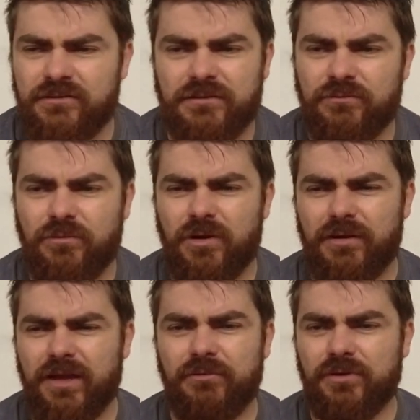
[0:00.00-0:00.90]
You think, well, why
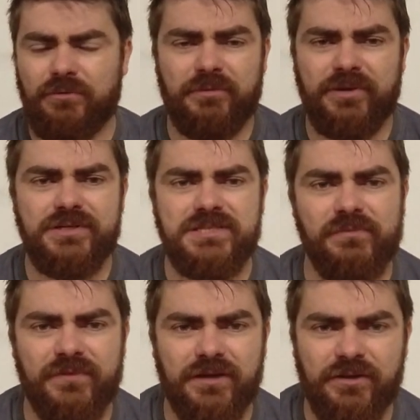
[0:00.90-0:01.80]
the hell would I want to buy
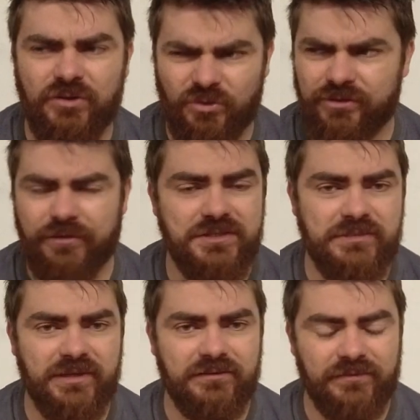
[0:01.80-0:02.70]
something and not notice
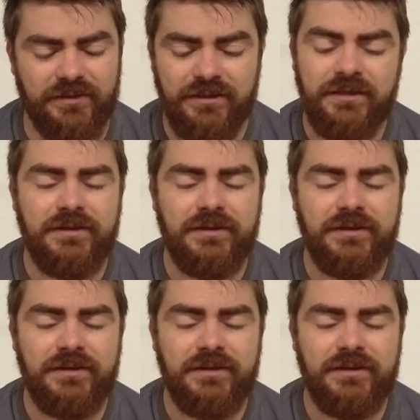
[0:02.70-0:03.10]
a benefit?